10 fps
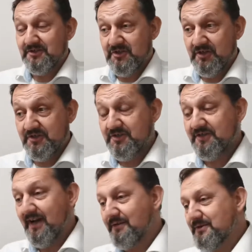
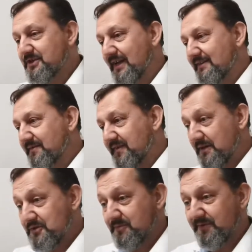church. I reject the
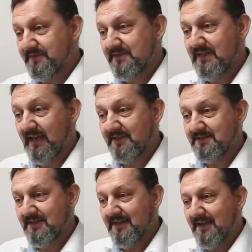fellowship of the
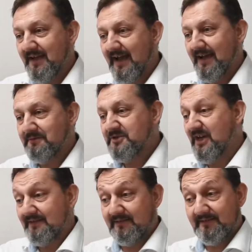saints. I
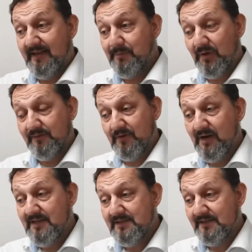reject the table of
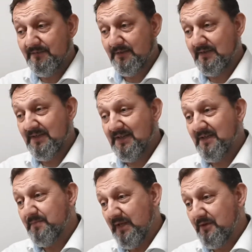grace even,
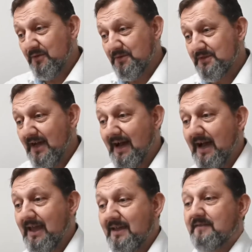because
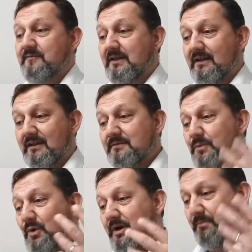I feel
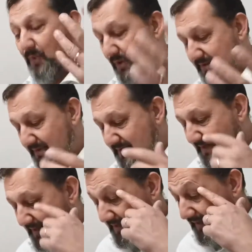more important,
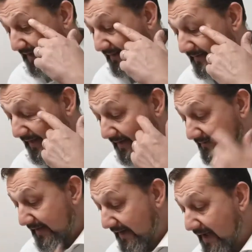
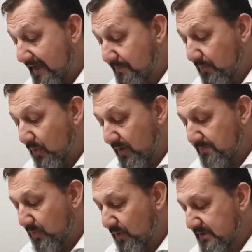that I am more
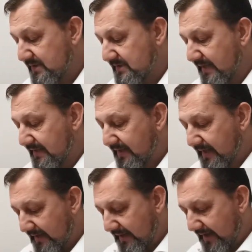important,
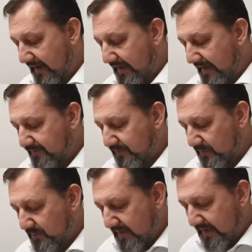and I have to